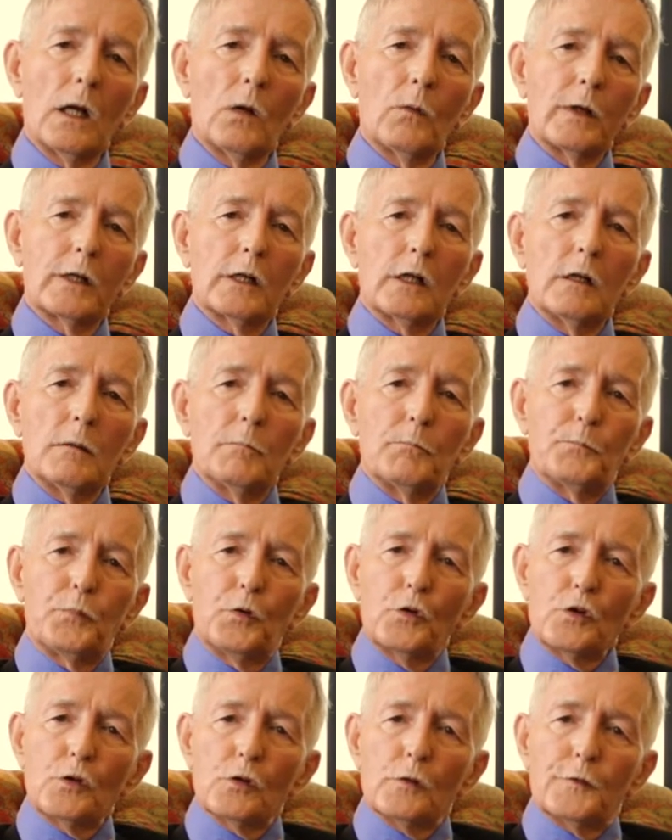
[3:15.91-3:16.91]
We can't
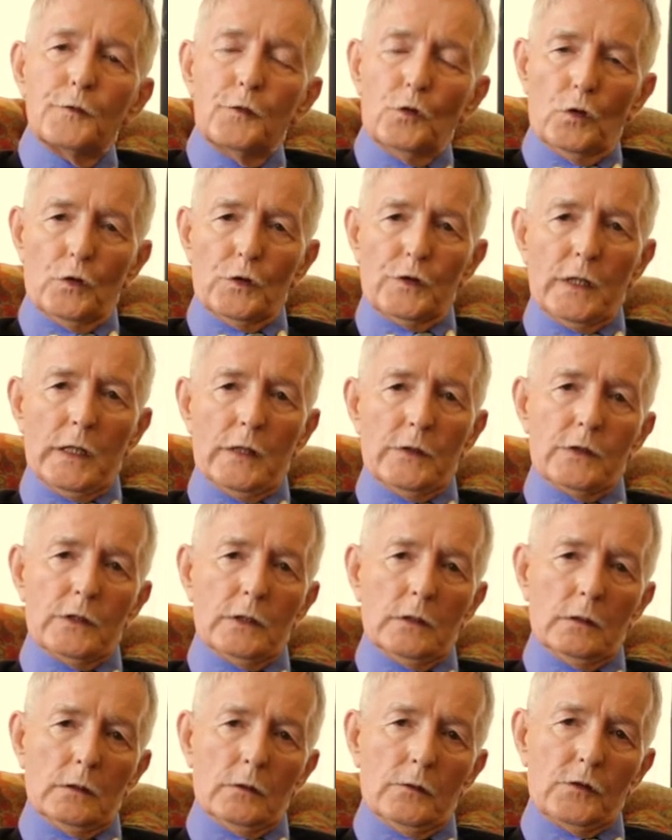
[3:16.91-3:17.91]
push or force
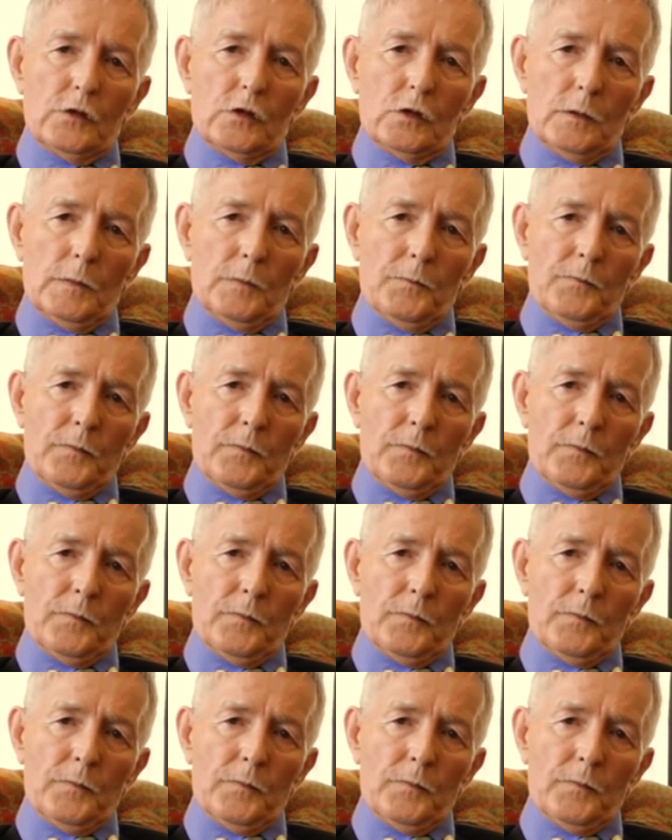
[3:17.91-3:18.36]
ourselves.